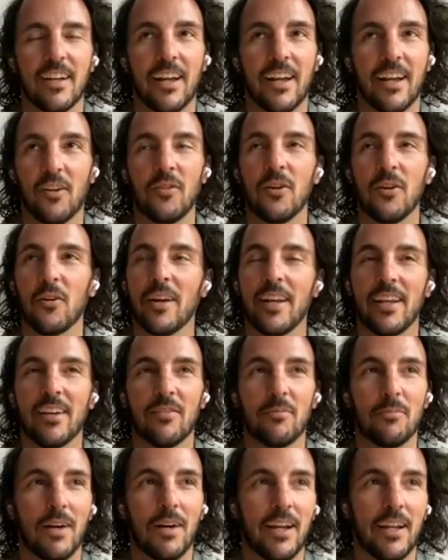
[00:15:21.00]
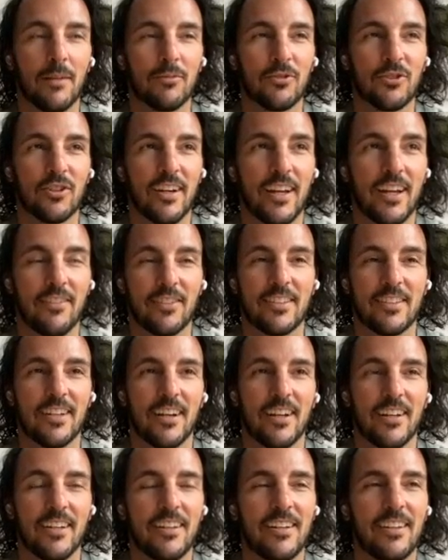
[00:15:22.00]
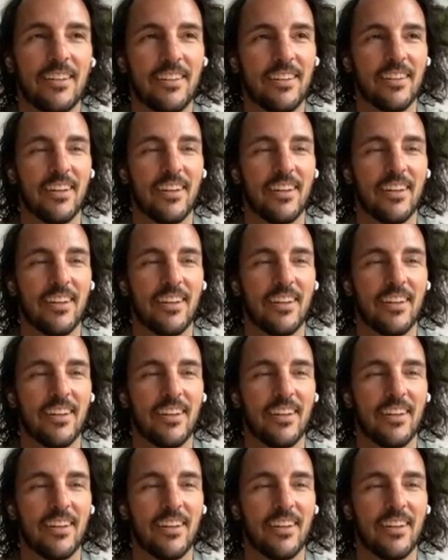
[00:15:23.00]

I don't know any of mine. I'm sure I have a ton.